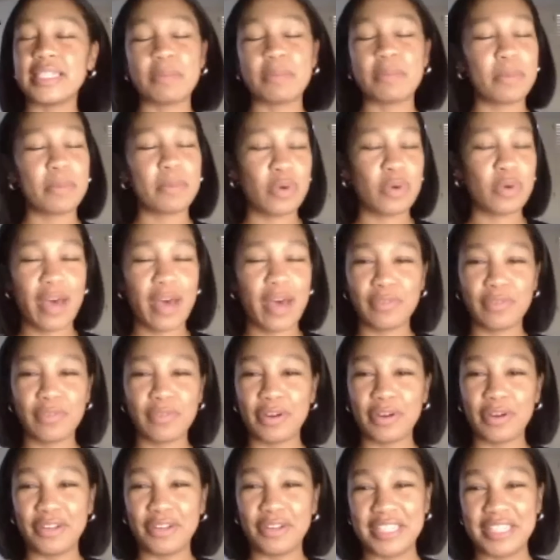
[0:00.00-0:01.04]
people who have
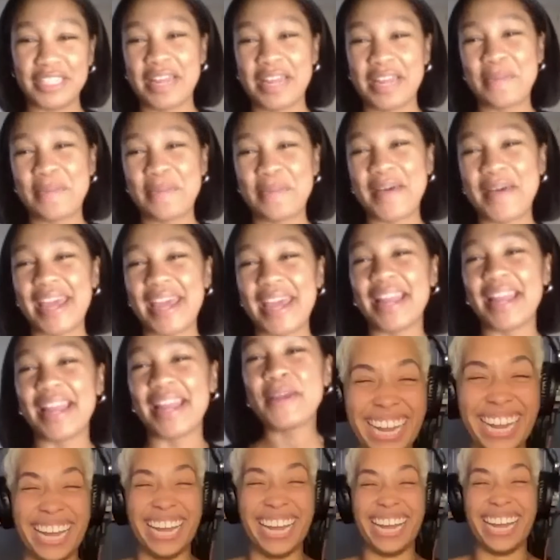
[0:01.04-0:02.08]
girls, but
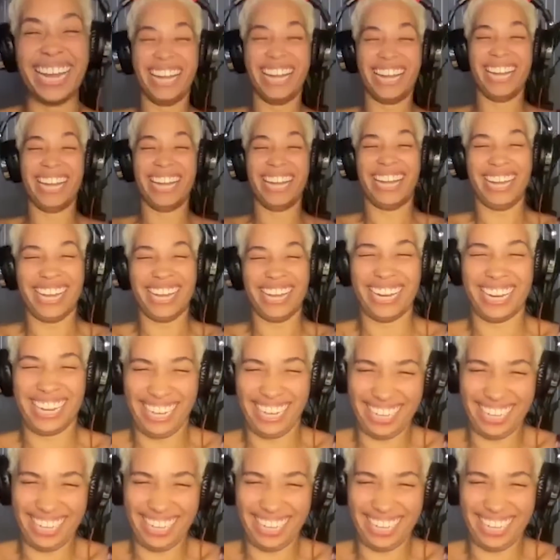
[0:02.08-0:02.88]
just